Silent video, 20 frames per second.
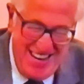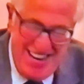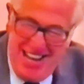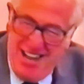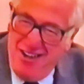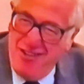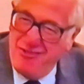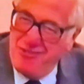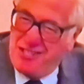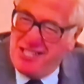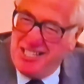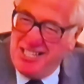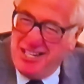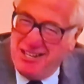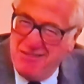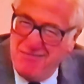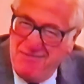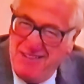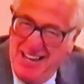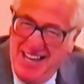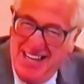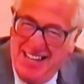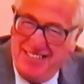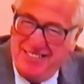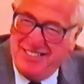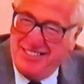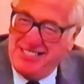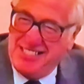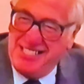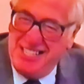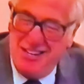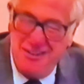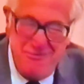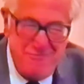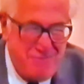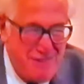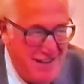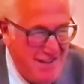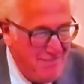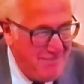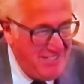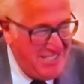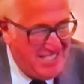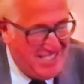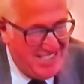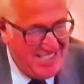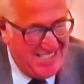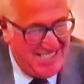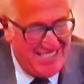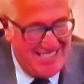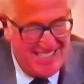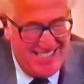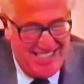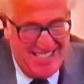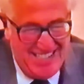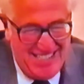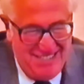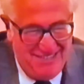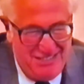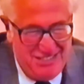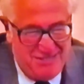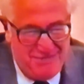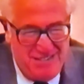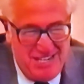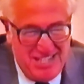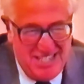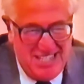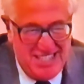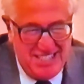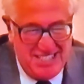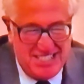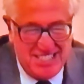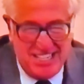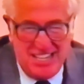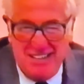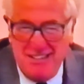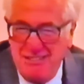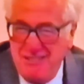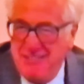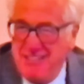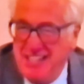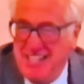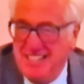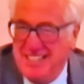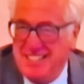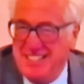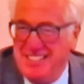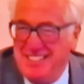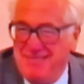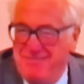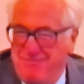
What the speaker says: No job, and there was no publishers. Which meant I had to scurry around